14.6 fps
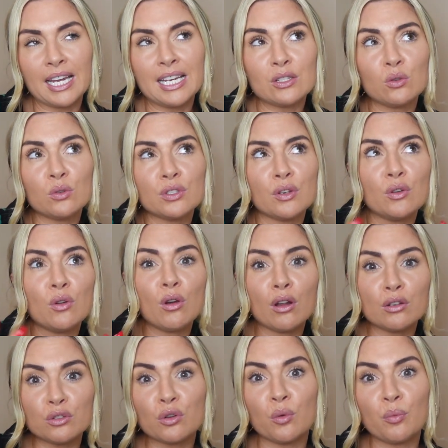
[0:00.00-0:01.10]
And it's also your
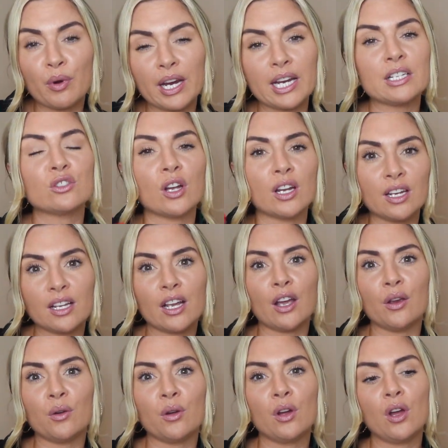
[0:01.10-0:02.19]
logical brain trying to
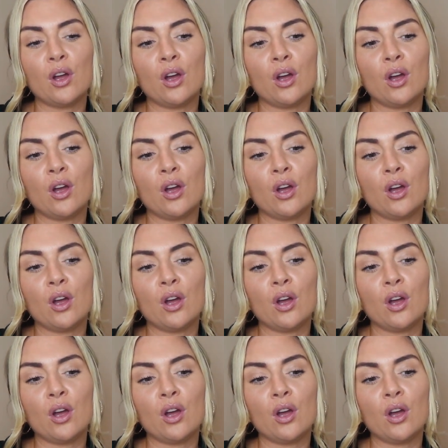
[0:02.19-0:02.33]
go,